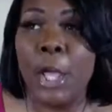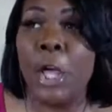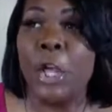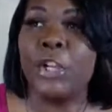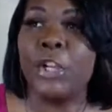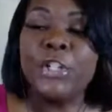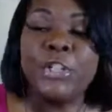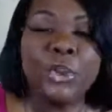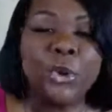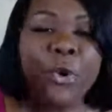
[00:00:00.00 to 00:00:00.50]

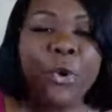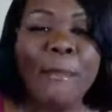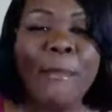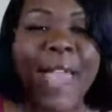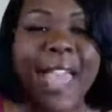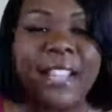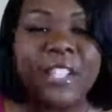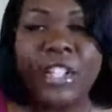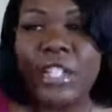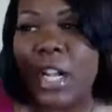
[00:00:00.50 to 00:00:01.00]
Could you
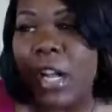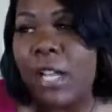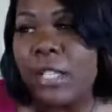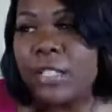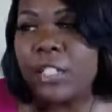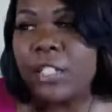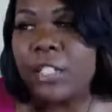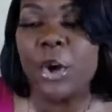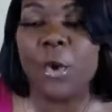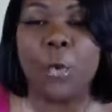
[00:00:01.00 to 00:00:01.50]
imagine
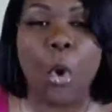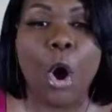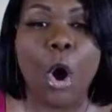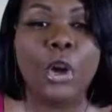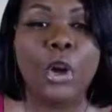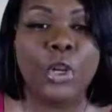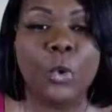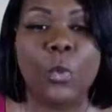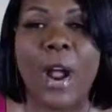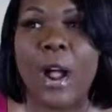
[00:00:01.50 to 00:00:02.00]
us still
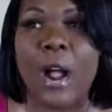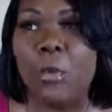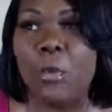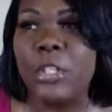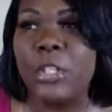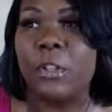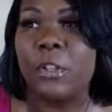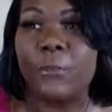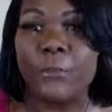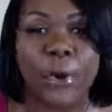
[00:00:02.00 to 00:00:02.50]
walking around
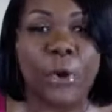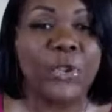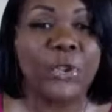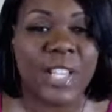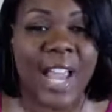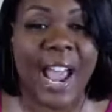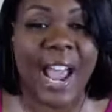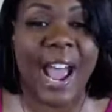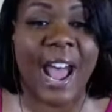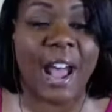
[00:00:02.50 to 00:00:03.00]
with the
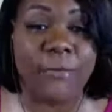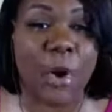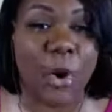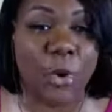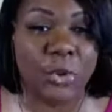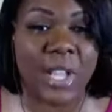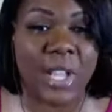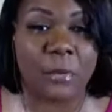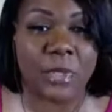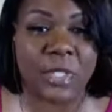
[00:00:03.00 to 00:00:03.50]
first
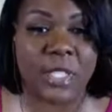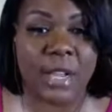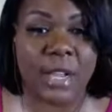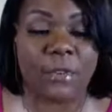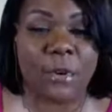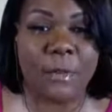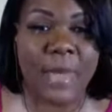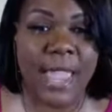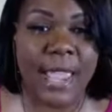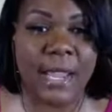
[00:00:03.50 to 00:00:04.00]
iPhone that was
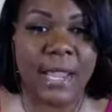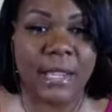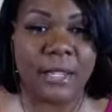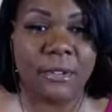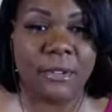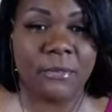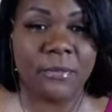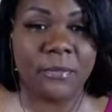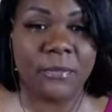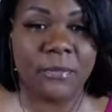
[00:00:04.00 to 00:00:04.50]
ever made?
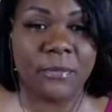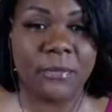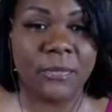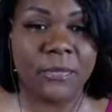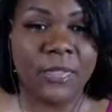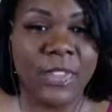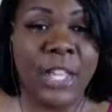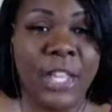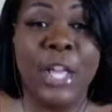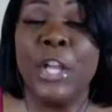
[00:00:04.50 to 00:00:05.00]

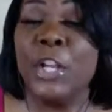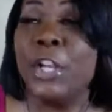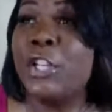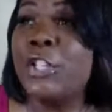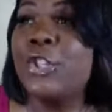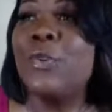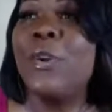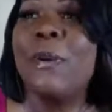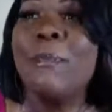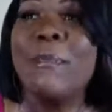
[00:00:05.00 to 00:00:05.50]

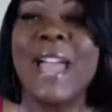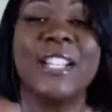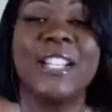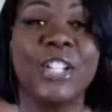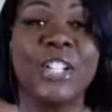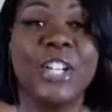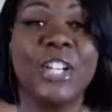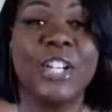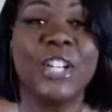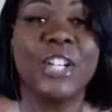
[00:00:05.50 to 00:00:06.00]
Could you
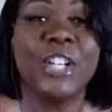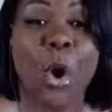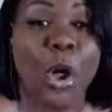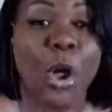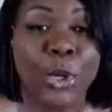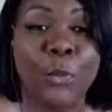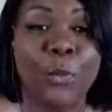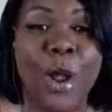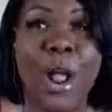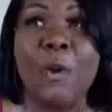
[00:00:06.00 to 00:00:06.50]
imagine us
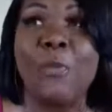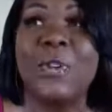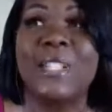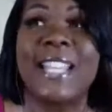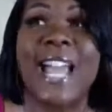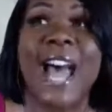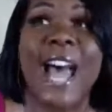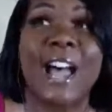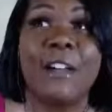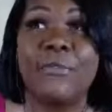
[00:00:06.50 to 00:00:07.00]
walking around with
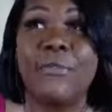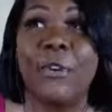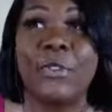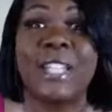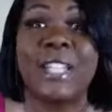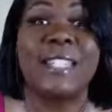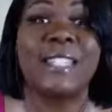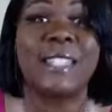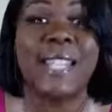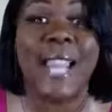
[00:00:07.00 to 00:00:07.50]
the iPhone,
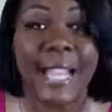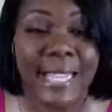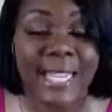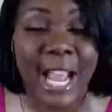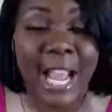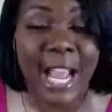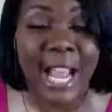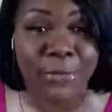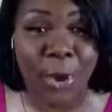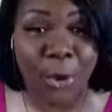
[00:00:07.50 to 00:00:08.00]
the second
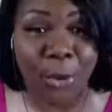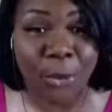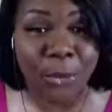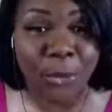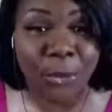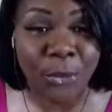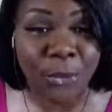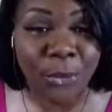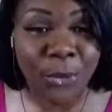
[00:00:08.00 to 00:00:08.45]
iPhone?